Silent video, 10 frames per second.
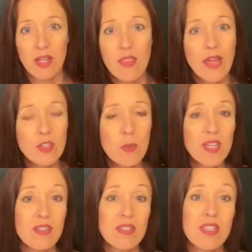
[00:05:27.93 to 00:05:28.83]
That's
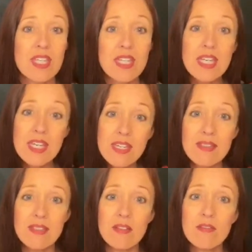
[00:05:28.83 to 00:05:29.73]
because the
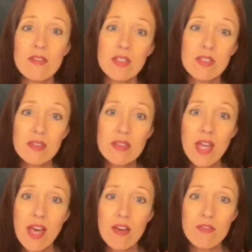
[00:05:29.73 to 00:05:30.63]
adhesive doesn't
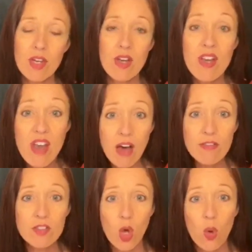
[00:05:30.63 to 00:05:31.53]
have
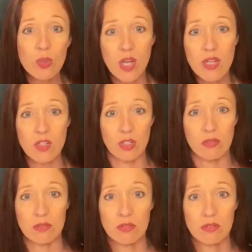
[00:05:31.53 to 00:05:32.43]
enough to hold on to.
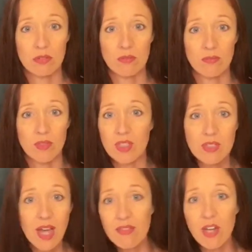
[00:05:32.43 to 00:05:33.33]
It doesn't
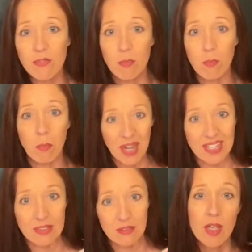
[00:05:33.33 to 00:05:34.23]
have enough
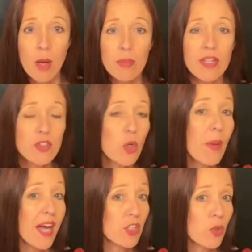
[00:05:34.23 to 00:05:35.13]
bite. But let's go
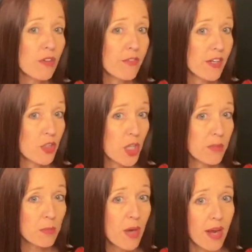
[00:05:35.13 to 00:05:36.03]
back to our Firestop
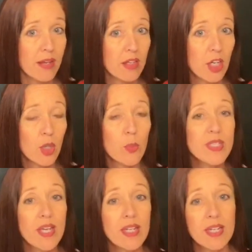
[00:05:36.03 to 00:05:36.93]
spray. We
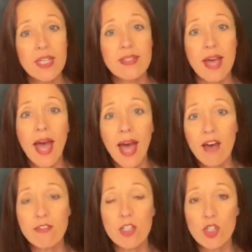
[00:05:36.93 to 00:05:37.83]
said it needs a
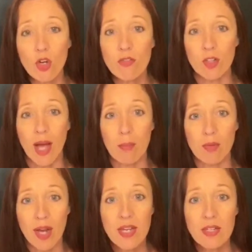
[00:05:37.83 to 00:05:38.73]
half-inch overlap,
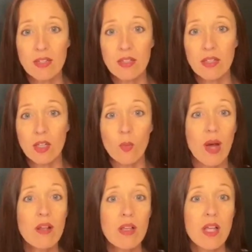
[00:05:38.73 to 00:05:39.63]
right?
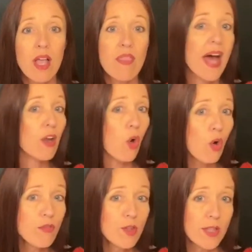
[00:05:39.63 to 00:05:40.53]
Well, that
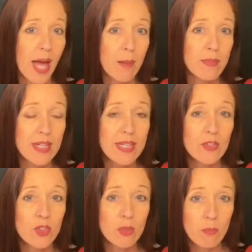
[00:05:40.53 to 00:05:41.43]
overlap
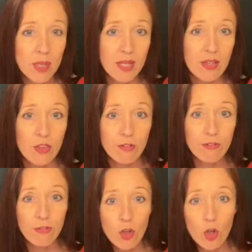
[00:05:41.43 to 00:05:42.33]
needs to be the
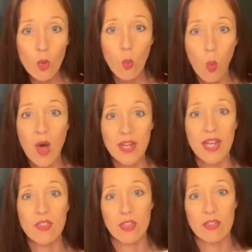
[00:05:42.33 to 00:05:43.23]
full
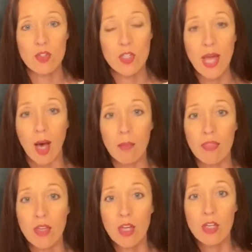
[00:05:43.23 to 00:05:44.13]
1/8 inch depth
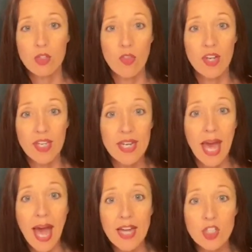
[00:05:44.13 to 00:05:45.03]
so that it can
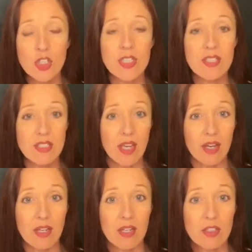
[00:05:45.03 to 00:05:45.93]
actually
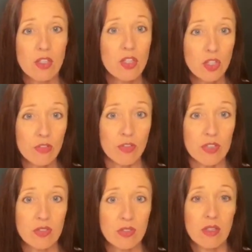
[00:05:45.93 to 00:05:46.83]
stick to the
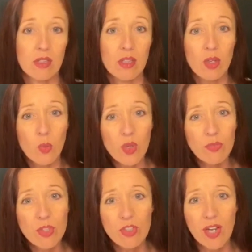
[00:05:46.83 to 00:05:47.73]
surface. What if
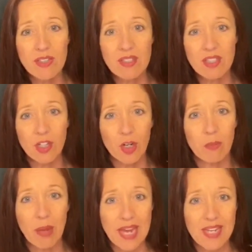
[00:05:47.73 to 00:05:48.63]
we tried to stick our
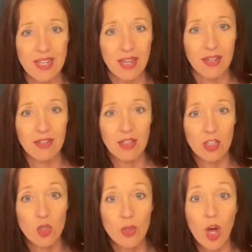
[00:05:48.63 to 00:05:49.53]
Band-Aid
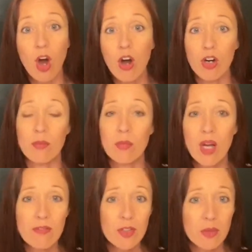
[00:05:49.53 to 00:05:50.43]
to an arm
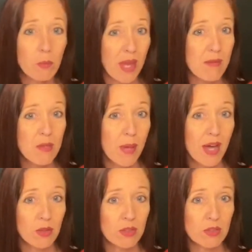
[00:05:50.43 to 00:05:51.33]
covered in baby
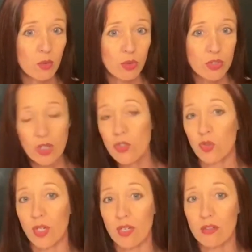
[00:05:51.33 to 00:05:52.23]
powder or
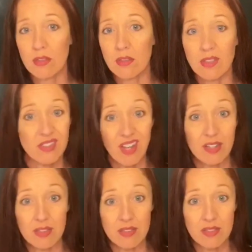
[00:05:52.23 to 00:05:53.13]
sunscreen? It's not going
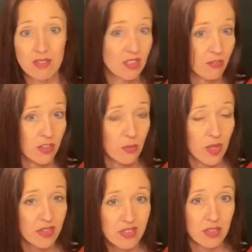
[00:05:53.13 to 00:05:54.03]
to stick very
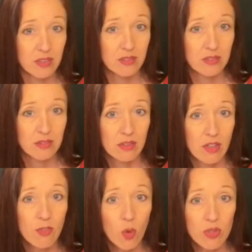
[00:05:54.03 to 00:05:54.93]
well, is it?
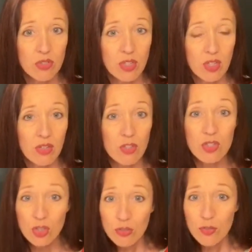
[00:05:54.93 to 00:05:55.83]
Of course, the
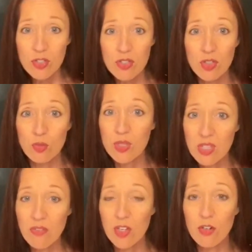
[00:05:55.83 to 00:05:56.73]
surface that's
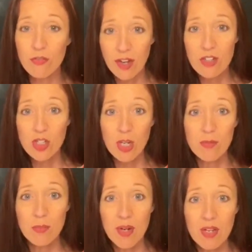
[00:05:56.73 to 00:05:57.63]
receiving your Firestop
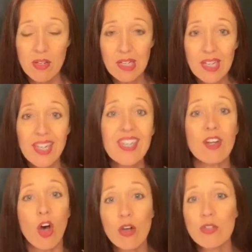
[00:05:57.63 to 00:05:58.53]
spray, it
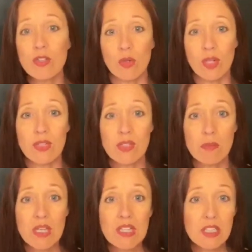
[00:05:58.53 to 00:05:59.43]
also needs to
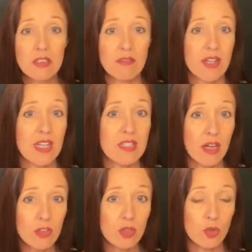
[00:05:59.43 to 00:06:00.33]
be clear of any
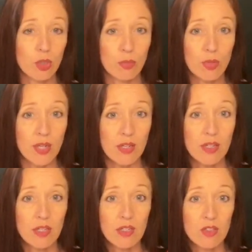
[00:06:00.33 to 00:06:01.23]
dust or debris,
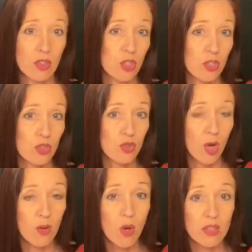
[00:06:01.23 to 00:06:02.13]
such as
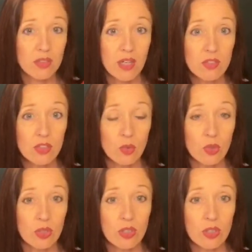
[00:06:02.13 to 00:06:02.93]
drywall dust or